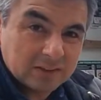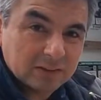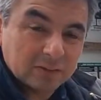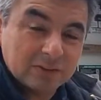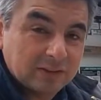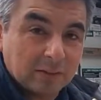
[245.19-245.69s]

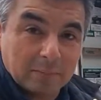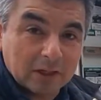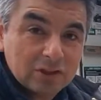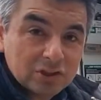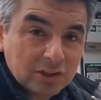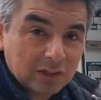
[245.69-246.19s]
So it's not
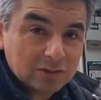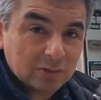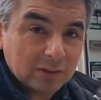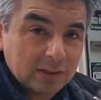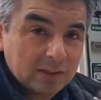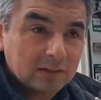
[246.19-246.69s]
much
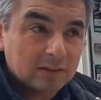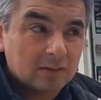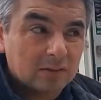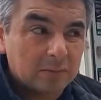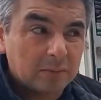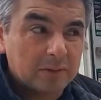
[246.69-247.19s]
actually,
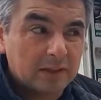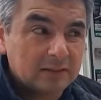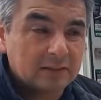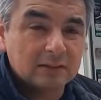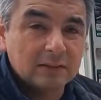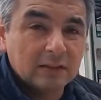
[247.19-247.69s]
or maybe less.